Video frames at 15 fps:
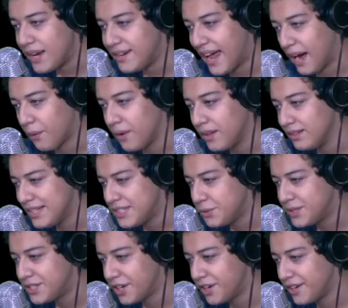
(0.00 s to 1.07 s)
Now, let's
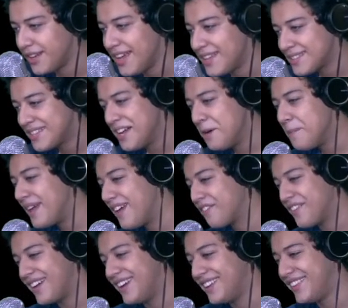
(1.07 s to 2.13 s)
return. Tell me
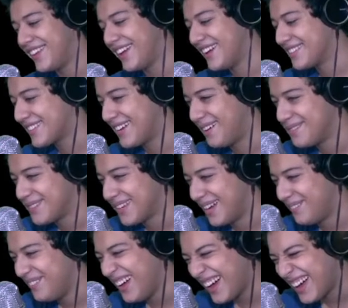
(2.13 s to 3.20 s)
if anything else comes
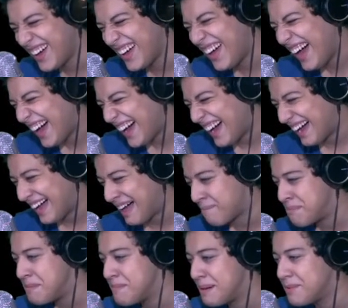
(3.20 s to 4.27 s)
up.
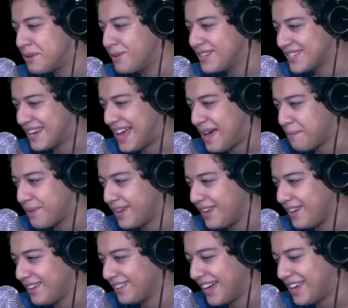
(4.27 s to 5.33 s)
Happy memories and
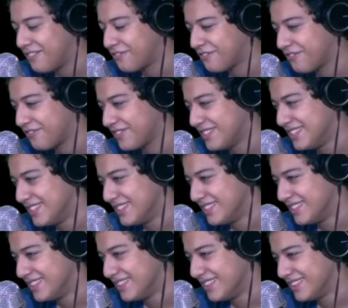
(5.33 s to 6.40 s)
happy life.
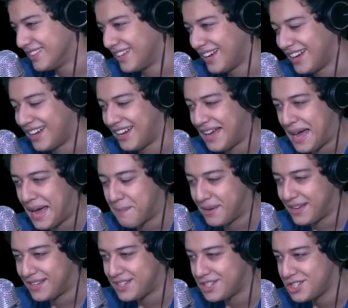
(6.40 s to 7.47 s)
Nah,
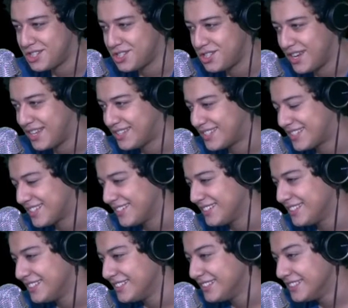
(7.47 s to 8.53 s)
happy shit.
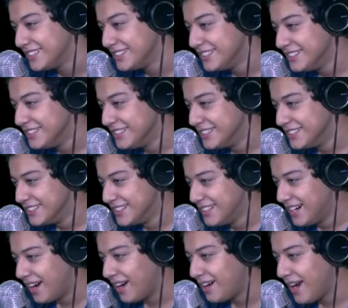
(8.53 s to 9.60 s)

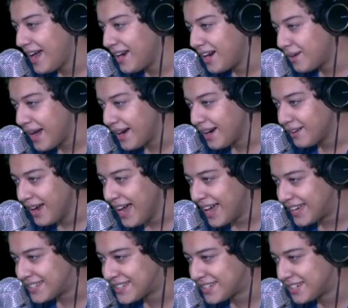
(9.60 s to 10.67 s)

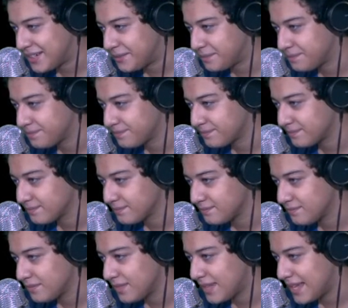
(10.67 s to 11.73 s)
Alright.
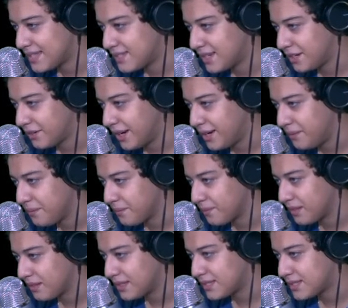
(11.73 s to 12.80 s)
That's it, right?
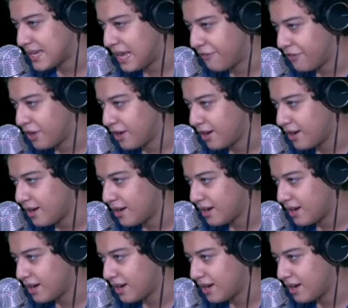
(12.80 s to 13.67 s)
Let's save here.